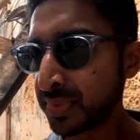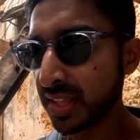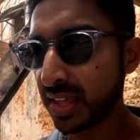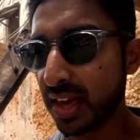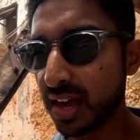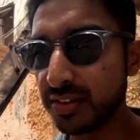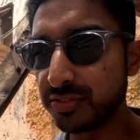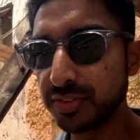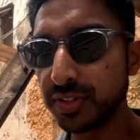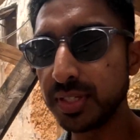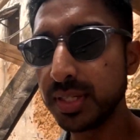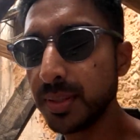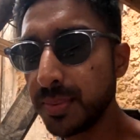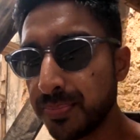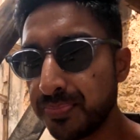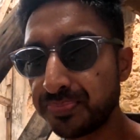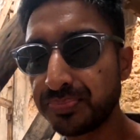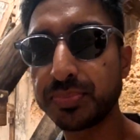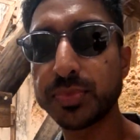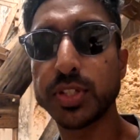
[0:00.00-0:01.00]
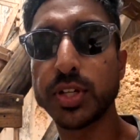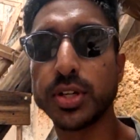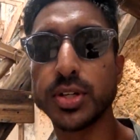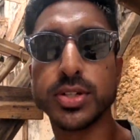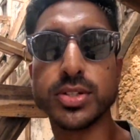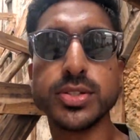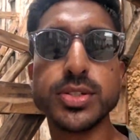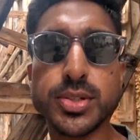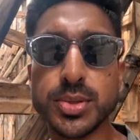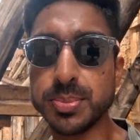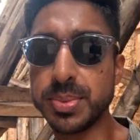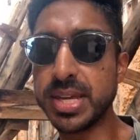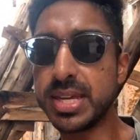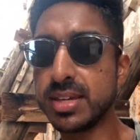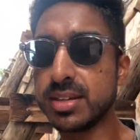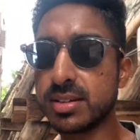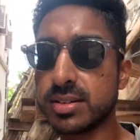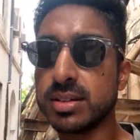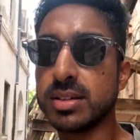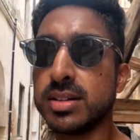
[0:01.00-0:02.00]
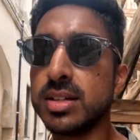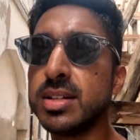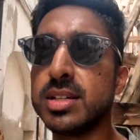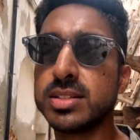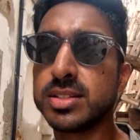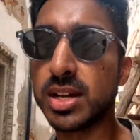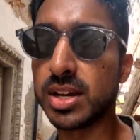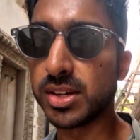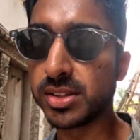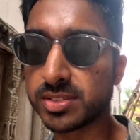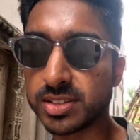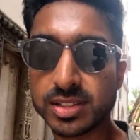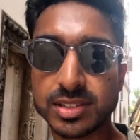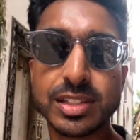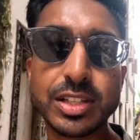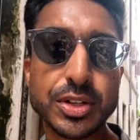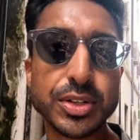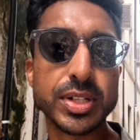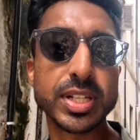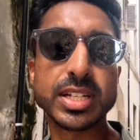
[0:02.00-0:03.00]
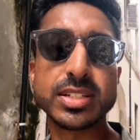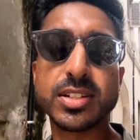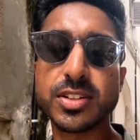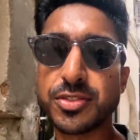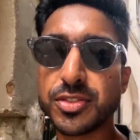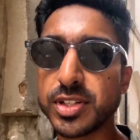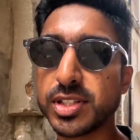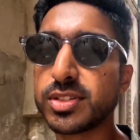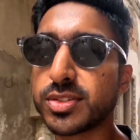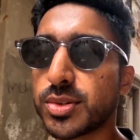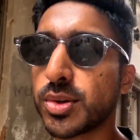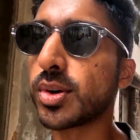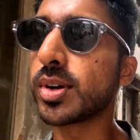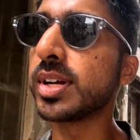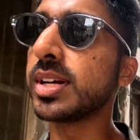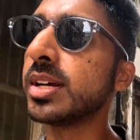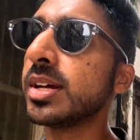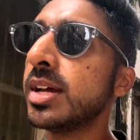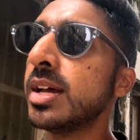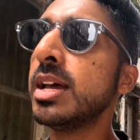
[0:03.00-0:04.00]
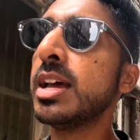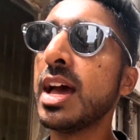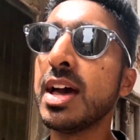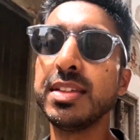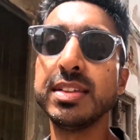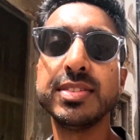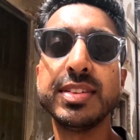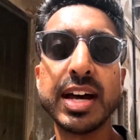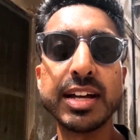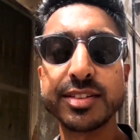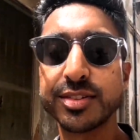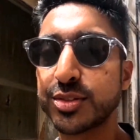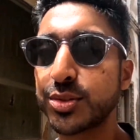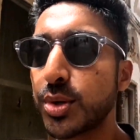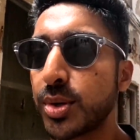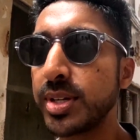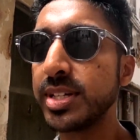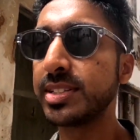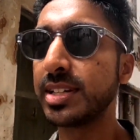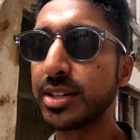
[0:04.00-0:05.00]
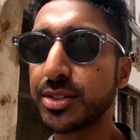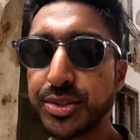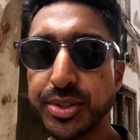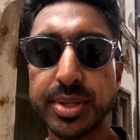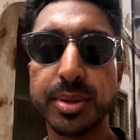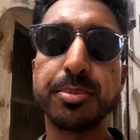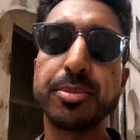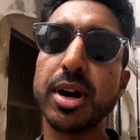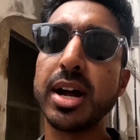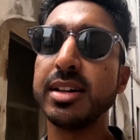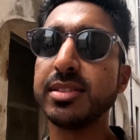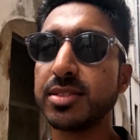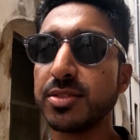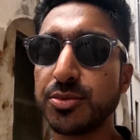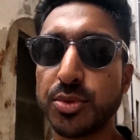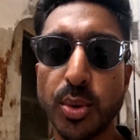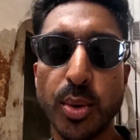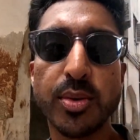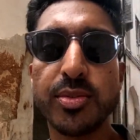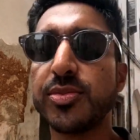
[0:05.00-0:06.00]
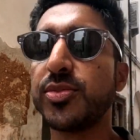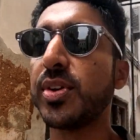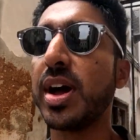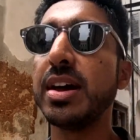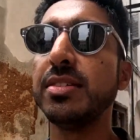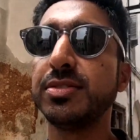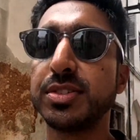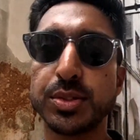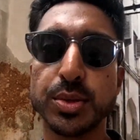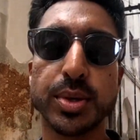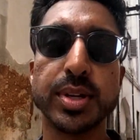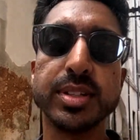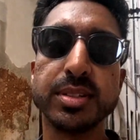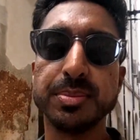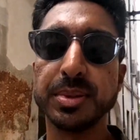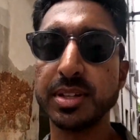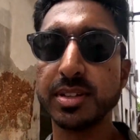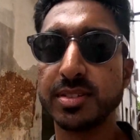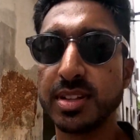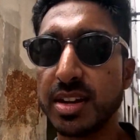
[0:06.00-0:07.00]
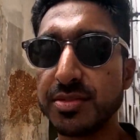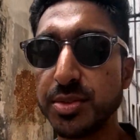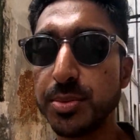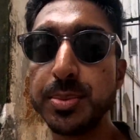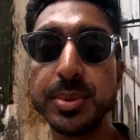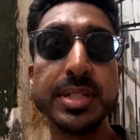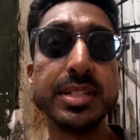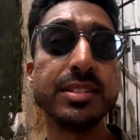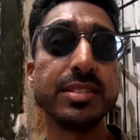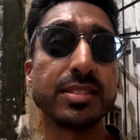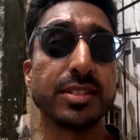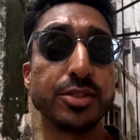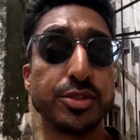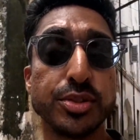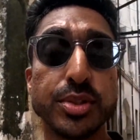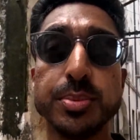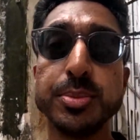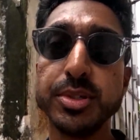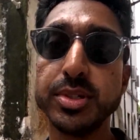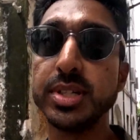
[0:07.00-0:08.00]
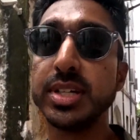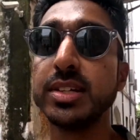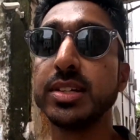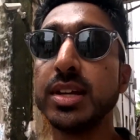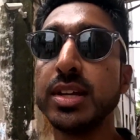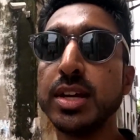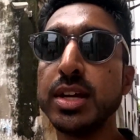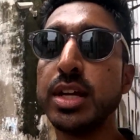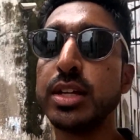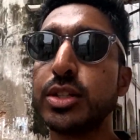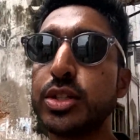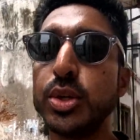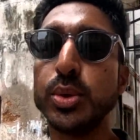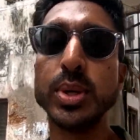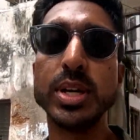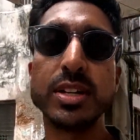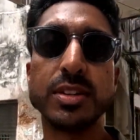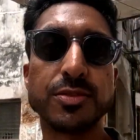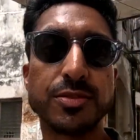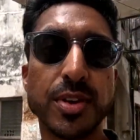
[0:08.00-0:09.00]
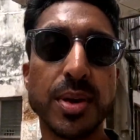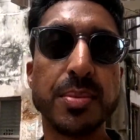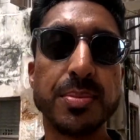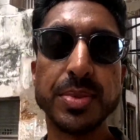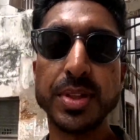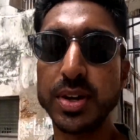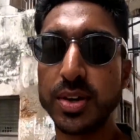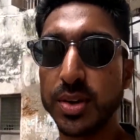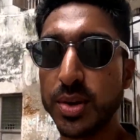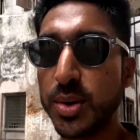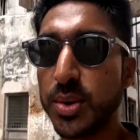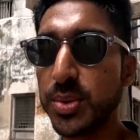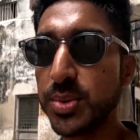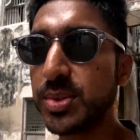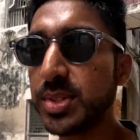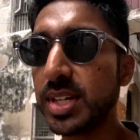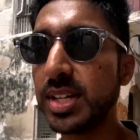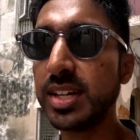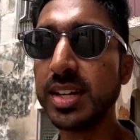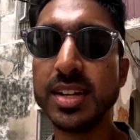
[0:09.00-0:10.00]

Every turn you make tells literally a different story, and then that story is actually comprised of 4 or 5 stories because everybody's contributing to it from their own